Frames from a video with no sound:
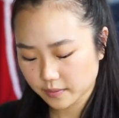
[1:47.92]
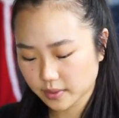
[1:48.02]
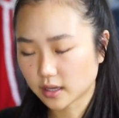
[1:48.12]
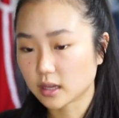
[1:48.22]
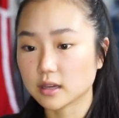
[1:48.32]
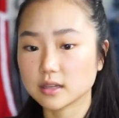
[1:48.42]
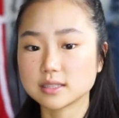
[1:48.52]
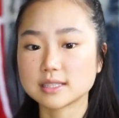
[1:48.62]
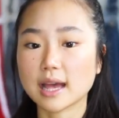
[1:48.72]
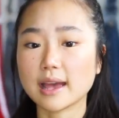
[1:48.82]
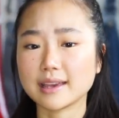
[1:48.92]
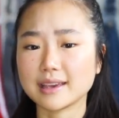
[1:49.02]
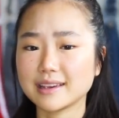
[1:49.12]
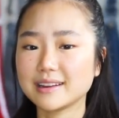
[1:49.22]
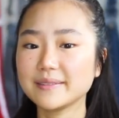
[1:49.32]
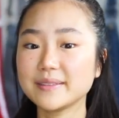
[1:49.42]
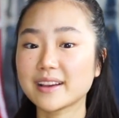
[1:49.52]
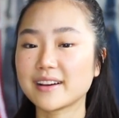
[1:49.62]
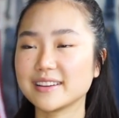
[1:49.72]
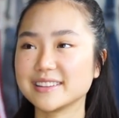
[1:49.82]
because I hate it
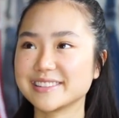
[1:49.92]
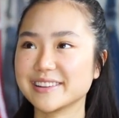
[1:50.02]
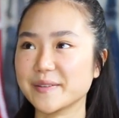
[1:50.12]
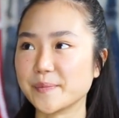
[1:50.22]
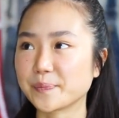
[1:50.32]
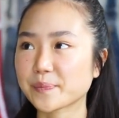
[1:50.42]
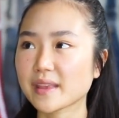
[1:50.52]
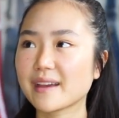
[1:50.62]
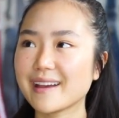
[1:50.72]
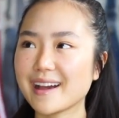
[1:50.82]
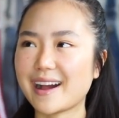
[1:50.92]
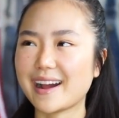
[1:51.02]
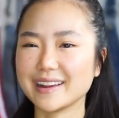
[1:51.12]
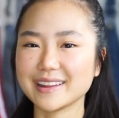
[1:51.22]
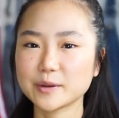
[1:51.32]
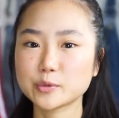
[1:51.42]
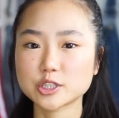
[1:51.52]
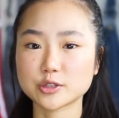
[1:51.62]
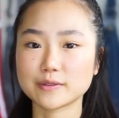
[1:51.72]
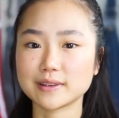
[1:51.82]
because I like
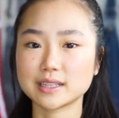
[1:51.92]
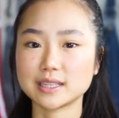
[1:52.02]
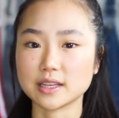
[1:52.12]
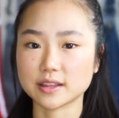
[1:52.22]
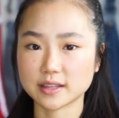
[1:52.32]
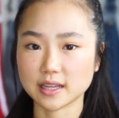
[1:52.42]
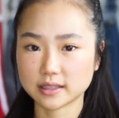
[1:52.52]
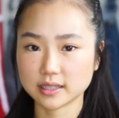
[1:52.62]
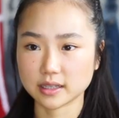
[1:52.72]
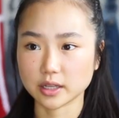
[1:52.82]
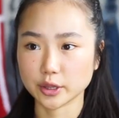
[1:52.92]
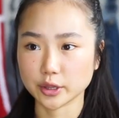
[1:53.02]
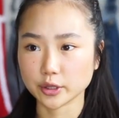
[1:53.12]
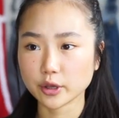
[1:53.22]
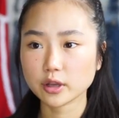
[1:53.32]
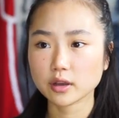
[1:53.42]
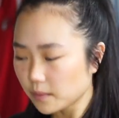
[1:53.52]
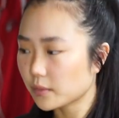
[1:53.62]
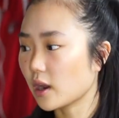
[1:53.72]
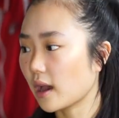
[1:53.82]
preserving the authentic look,
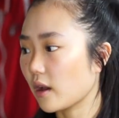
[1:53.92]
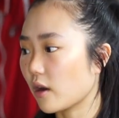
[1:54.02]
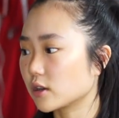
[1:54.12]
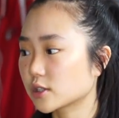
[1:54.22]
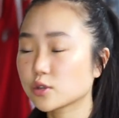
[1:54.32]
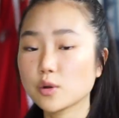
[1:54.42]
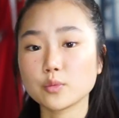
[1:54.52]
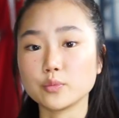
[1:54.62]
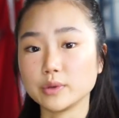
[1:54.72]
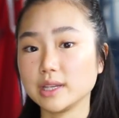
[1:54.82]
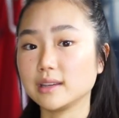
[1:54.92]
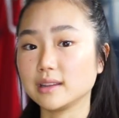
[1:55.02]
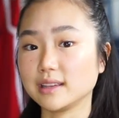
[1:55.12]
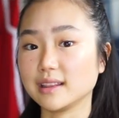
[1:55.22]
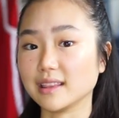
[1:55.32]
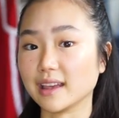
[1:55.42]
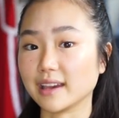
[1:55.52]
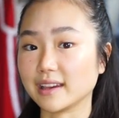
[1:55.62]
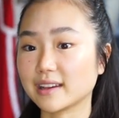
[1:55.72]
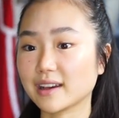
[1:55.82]
but I also really
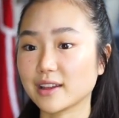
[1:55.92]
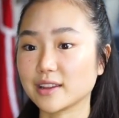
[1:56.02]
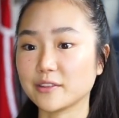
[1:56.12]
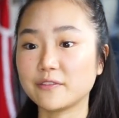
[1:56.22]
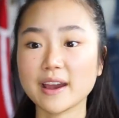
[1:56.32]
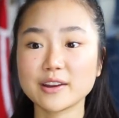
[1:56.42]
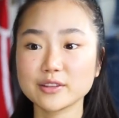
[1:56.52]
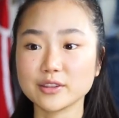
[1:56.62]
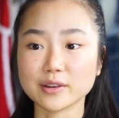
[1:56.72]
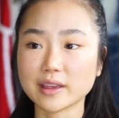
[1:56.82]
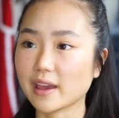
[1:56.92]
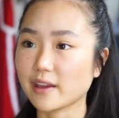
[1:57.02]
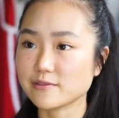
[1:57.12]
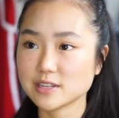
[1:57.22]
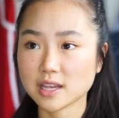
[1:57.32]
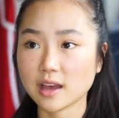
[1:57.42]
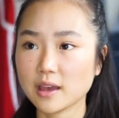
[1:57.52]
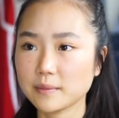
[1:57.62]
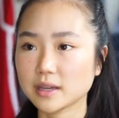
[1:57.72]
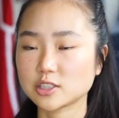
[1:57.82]
like the final look every
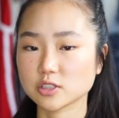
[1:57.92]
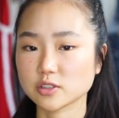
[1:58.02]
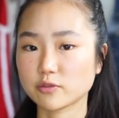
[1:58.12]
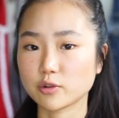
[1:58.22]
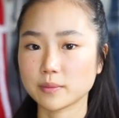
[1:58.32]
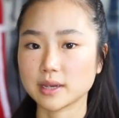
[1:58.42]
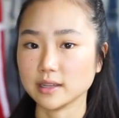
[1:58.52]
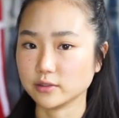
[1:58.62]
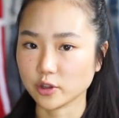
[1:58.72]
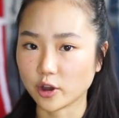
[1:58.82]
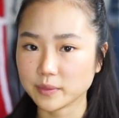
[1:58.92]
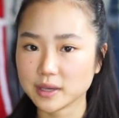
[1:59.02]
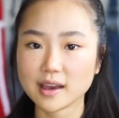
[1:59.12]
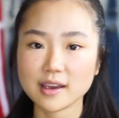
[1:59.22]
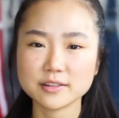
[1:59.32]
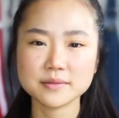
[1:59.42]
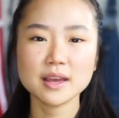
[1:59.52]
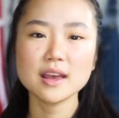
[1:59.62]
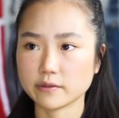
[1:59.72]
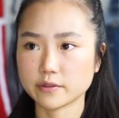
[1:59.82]
time I transform a Tommy item.
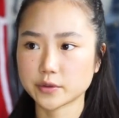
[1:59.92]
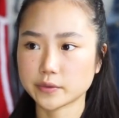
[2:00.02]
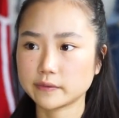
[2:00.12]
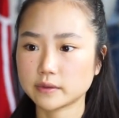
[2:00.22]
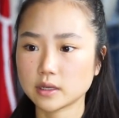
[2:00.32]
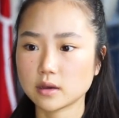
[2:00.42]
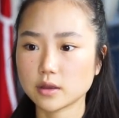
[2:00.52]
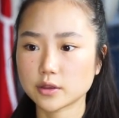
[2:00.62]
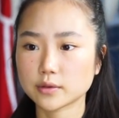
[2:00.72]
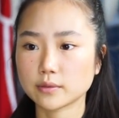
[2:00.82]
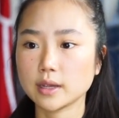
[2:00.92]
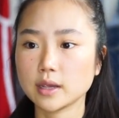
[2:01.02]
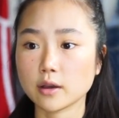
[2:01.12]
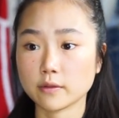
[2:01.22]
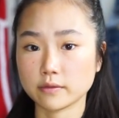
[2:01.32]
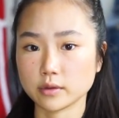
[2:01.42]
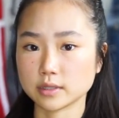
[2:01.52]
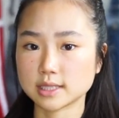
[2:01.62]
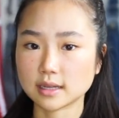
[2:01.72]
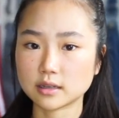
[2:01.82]
I've thrifted three of their
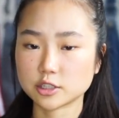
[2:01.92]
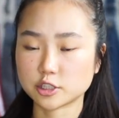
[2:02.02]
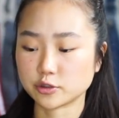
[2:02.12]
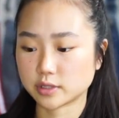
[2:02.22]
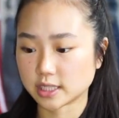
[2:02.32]
signature